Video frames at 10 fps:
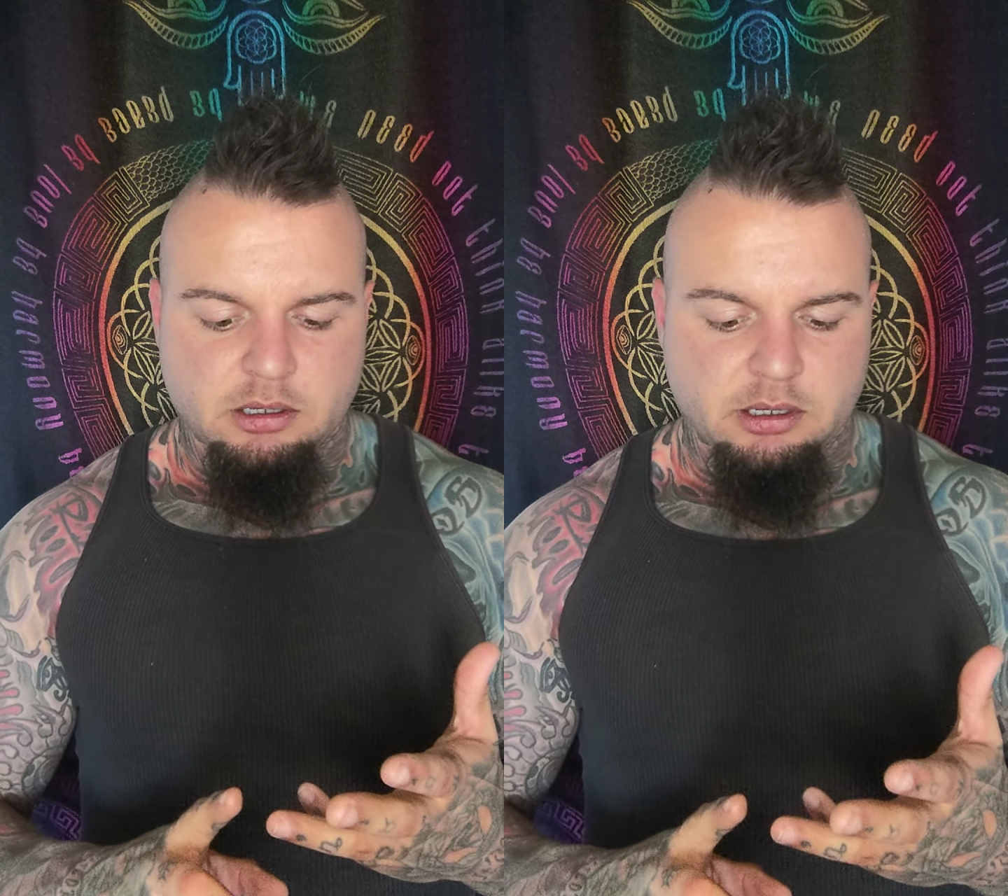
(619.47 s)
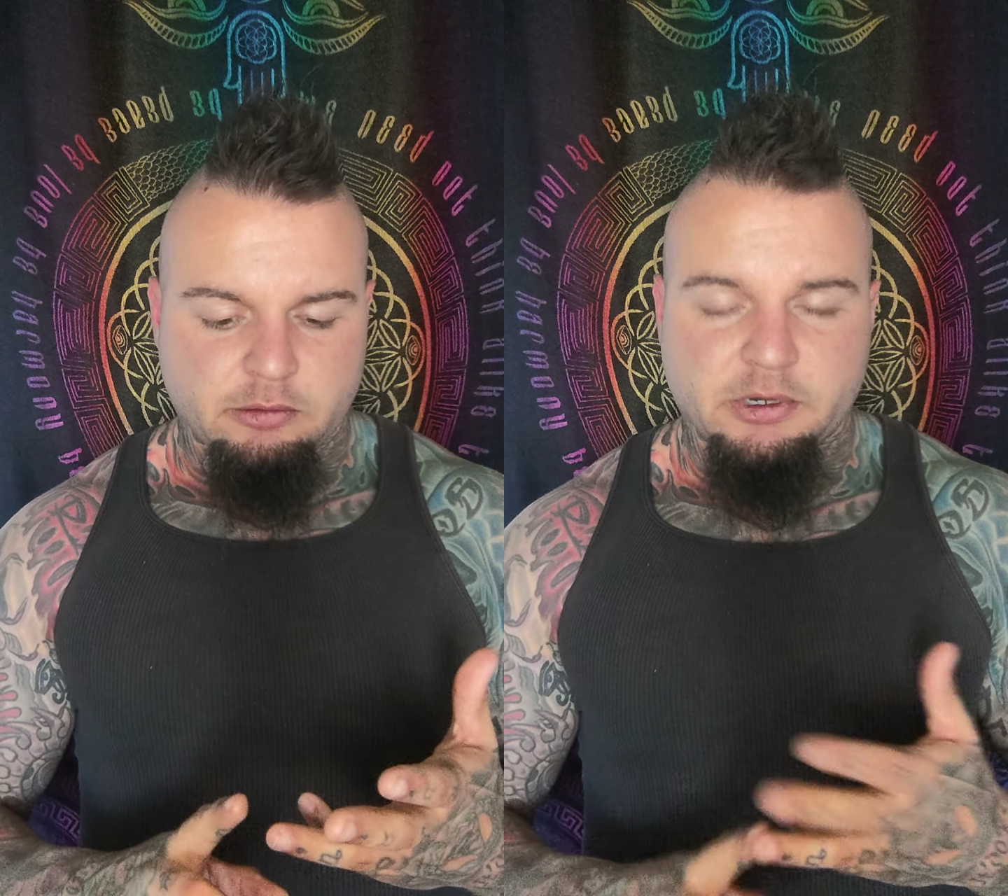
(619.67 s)

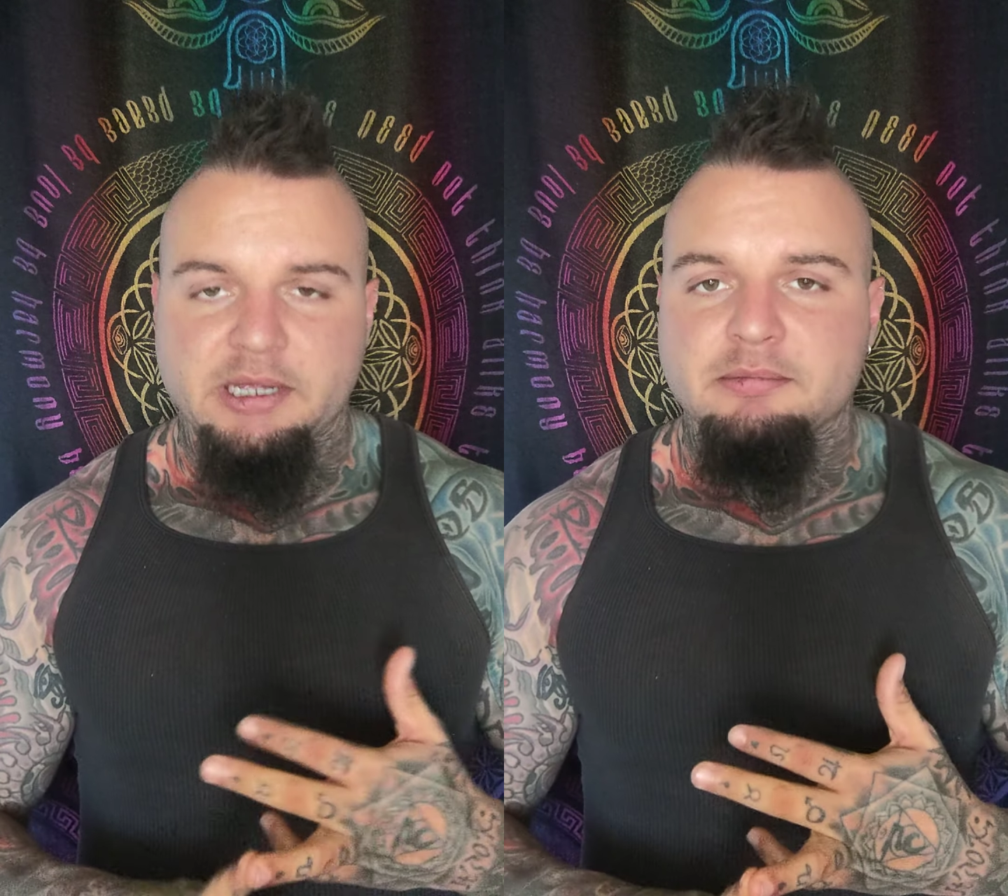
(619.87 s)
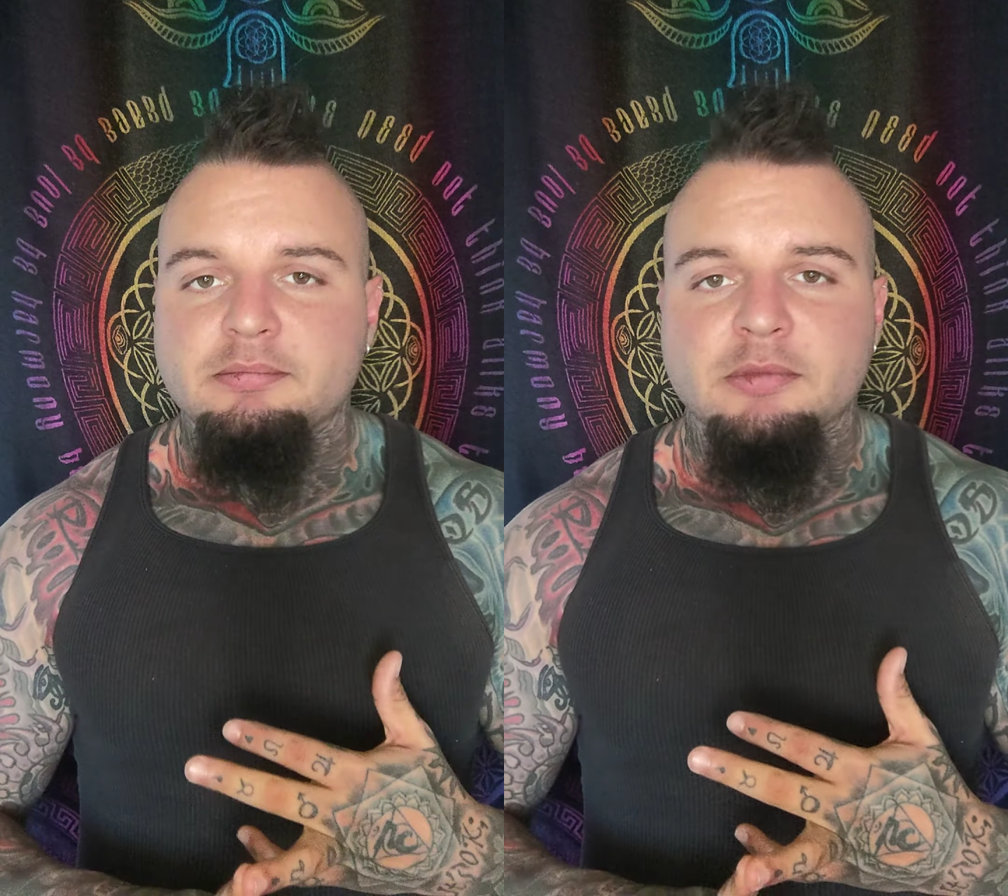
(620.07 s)
uh, what
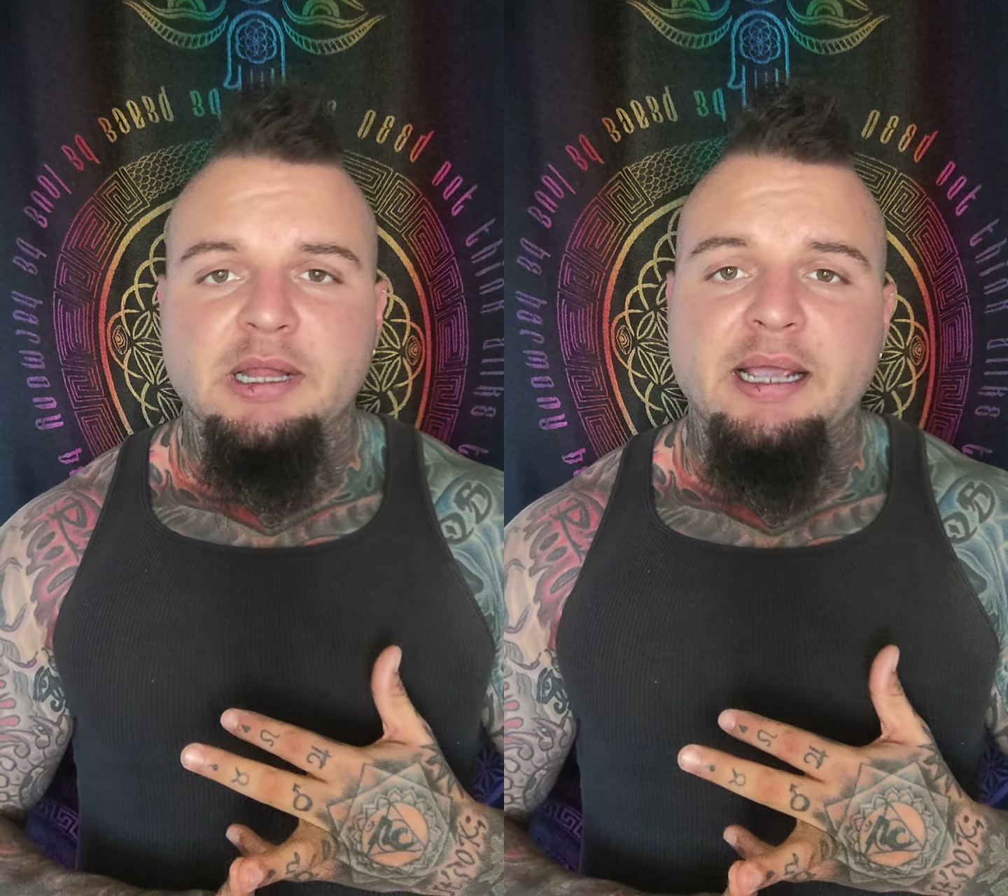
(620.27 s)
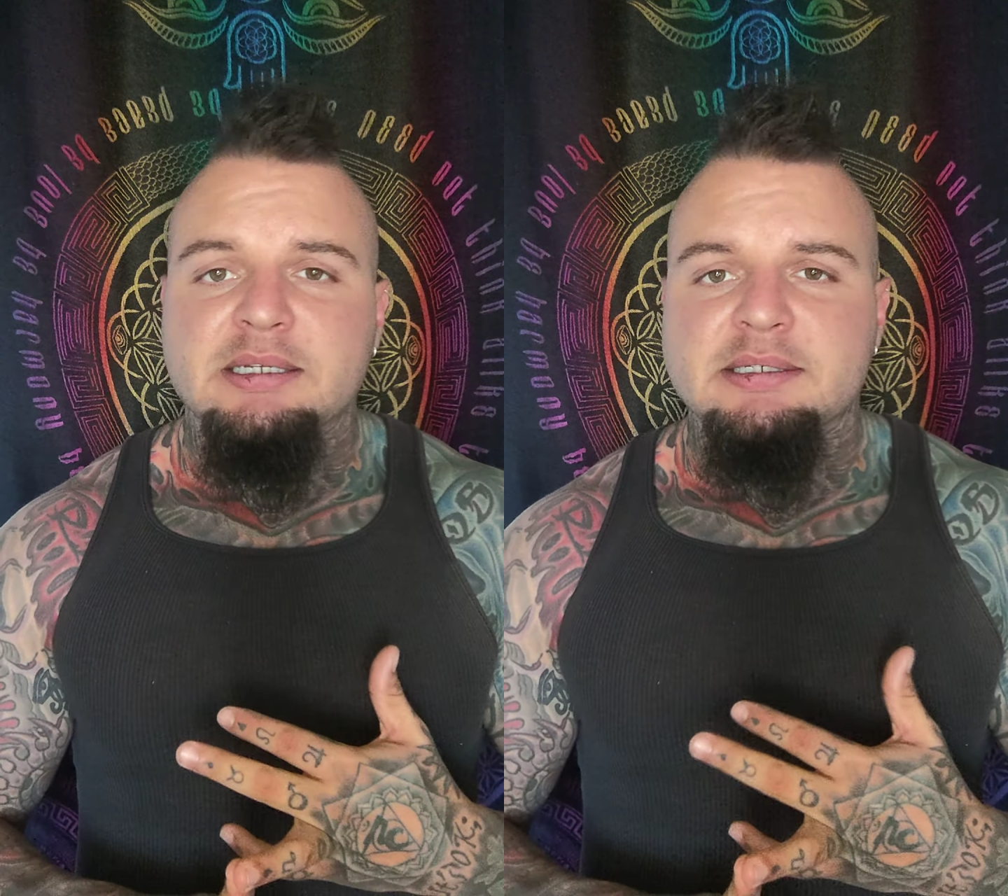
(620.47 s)
I
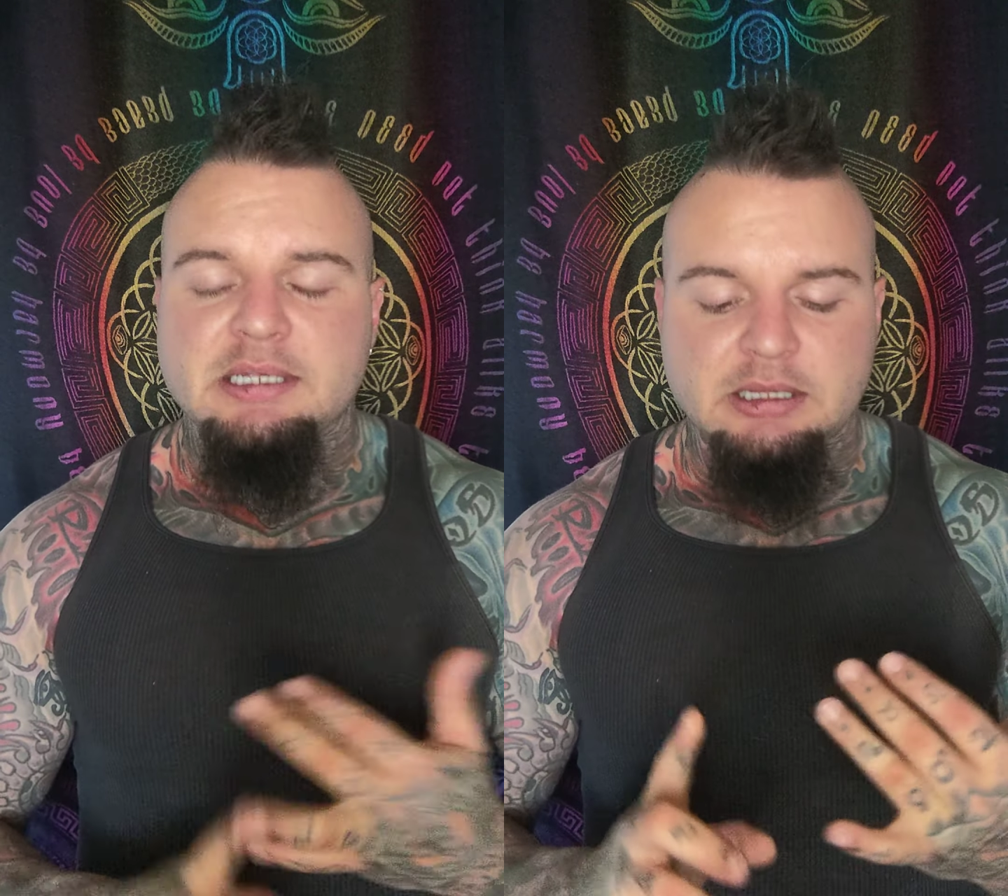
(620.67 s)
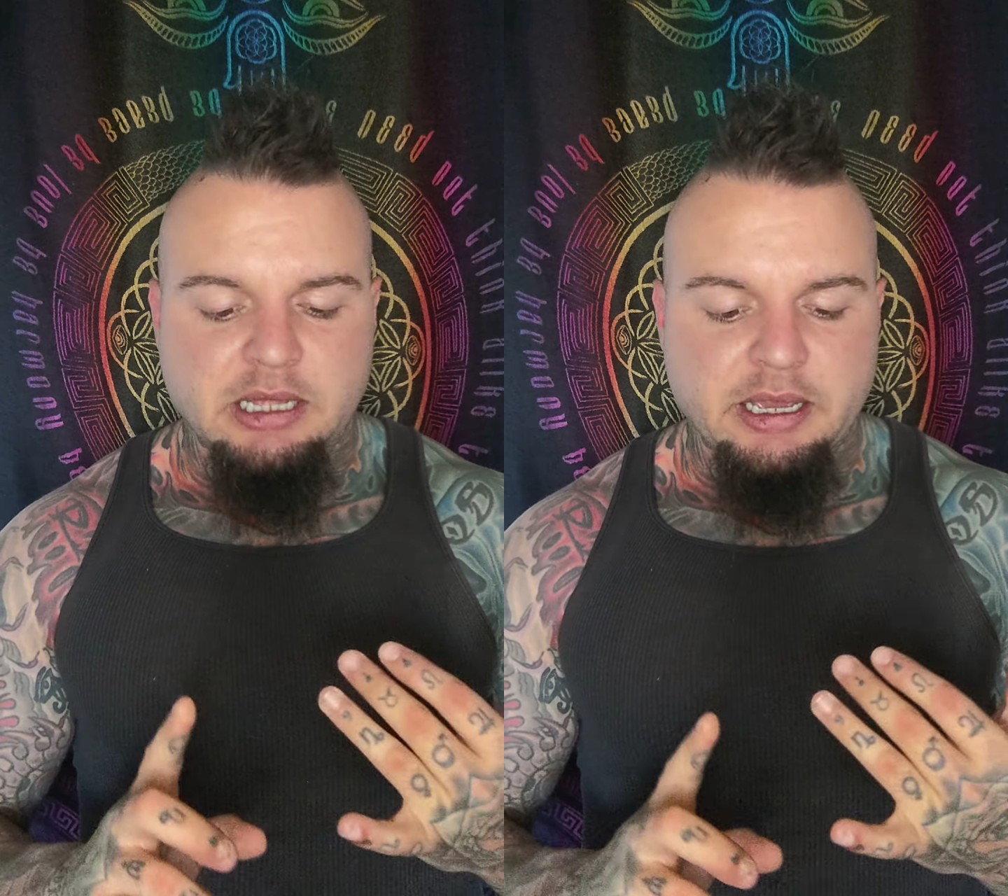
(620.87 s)
liked and
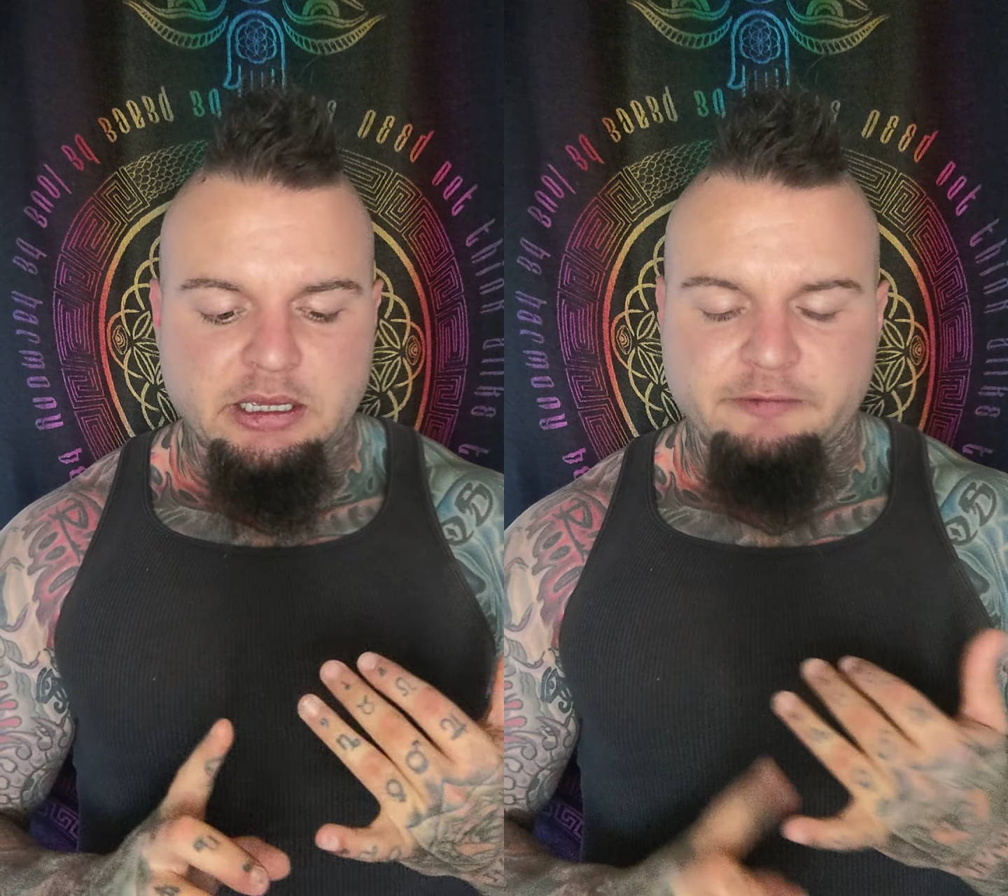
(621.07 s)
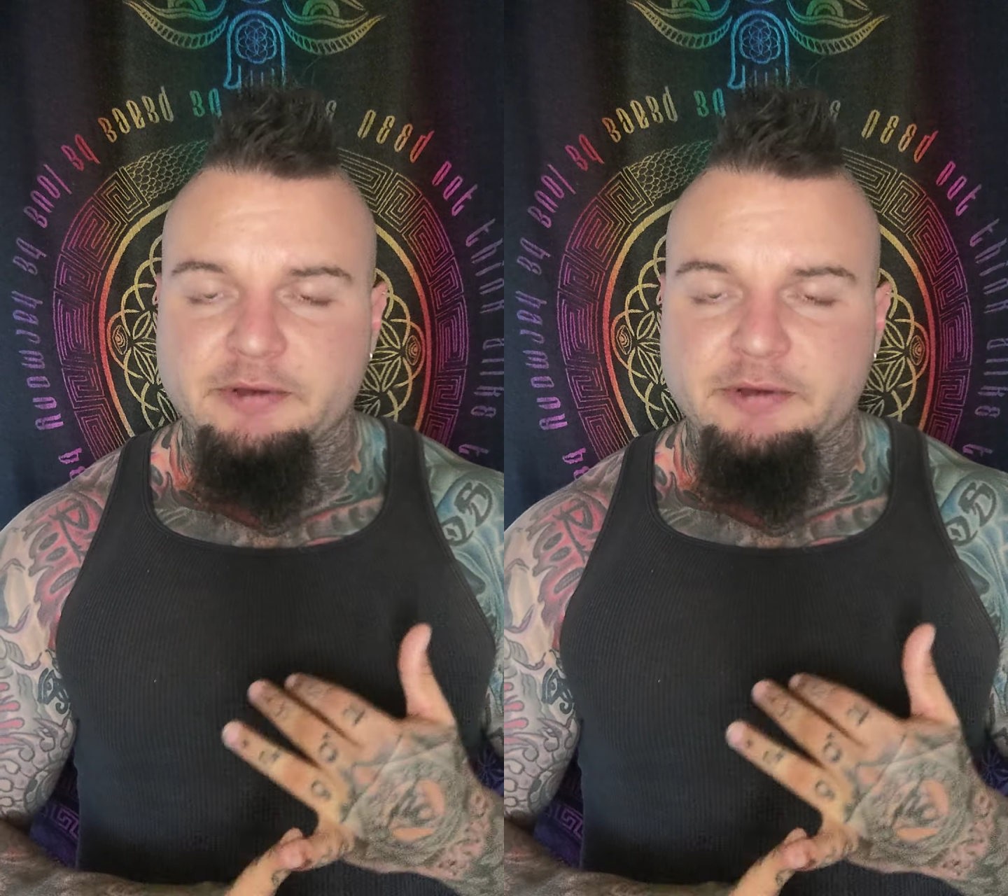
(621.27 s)
didn't like,